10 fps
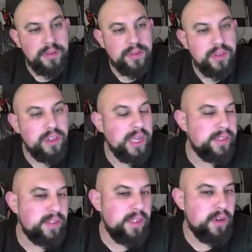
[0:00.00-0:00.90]
So
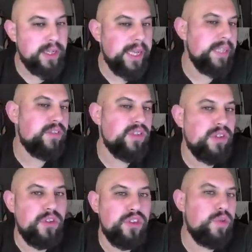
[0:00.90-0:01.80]
it's like an instant,
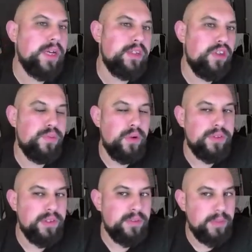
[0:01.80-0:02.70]
you take two
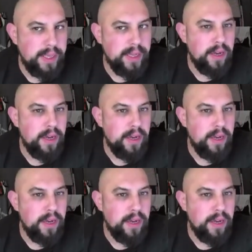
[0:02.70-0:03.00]
prizes. There you go.